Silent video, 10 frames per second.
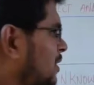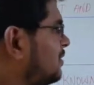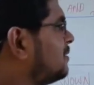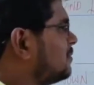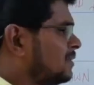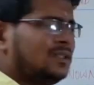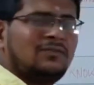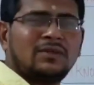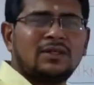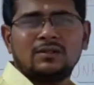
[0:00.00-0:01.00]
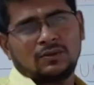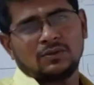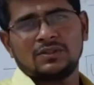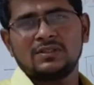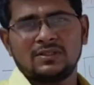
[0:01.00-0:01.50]
Whatever the difficult
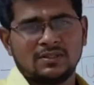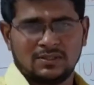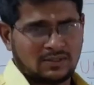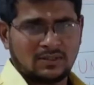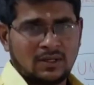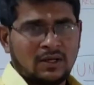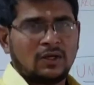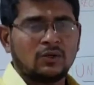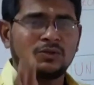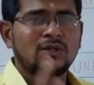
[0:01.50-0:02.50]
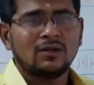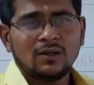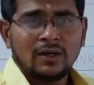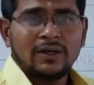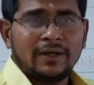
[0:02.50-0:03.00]
question it is, you could
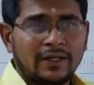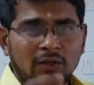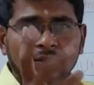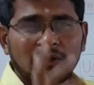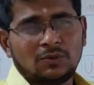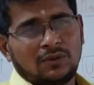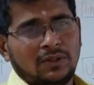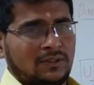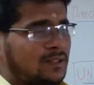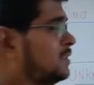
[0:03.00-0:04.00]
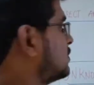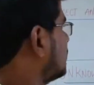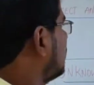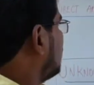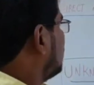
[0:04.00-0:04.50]
solve in 20 to 30
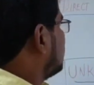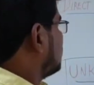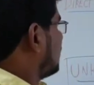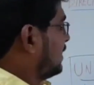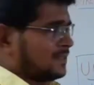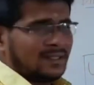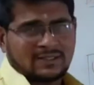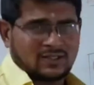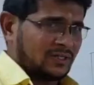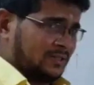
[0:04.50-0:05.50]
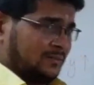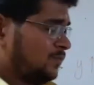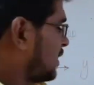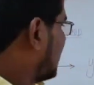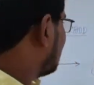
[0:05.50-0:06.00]
seconds. Let's get started.
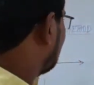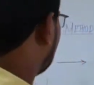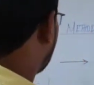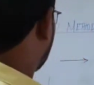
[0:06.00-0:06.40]
At the